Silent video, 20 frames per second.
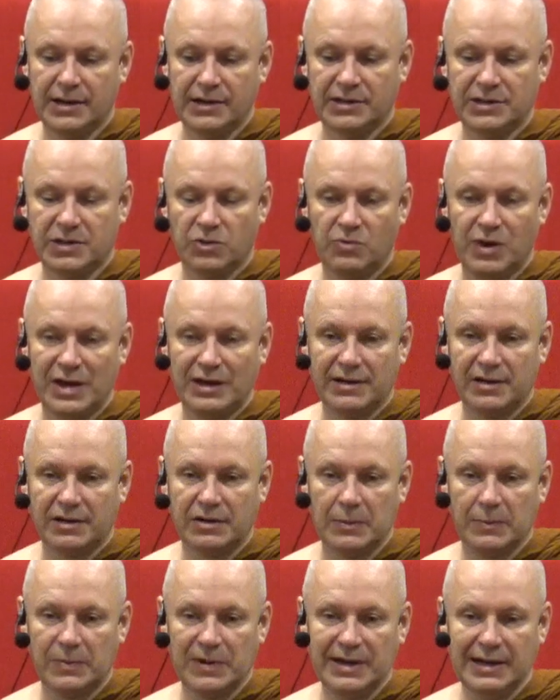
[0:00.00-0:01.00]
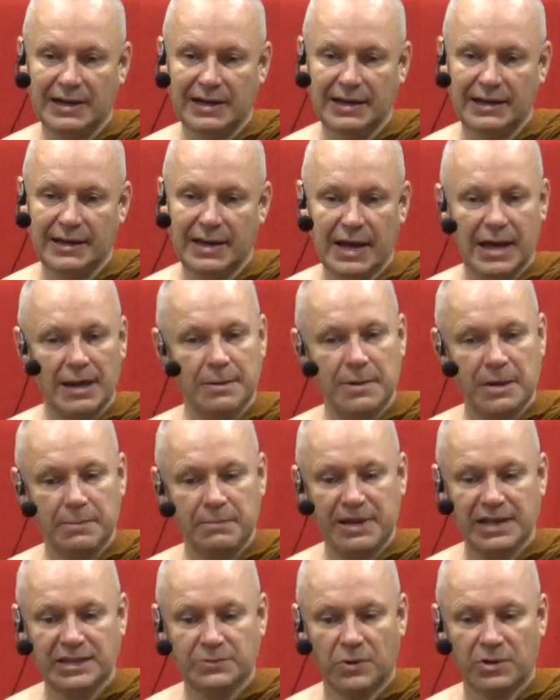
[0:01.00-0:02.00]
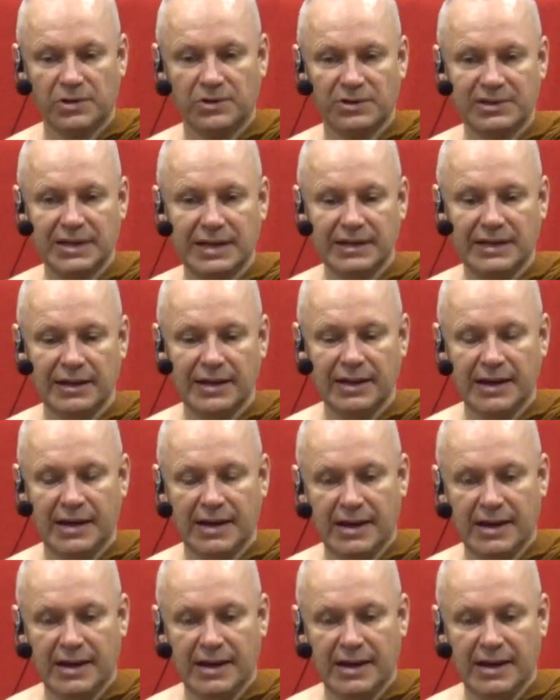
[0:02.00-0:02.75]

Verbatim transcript: surrender completely. And maybe that's what you did.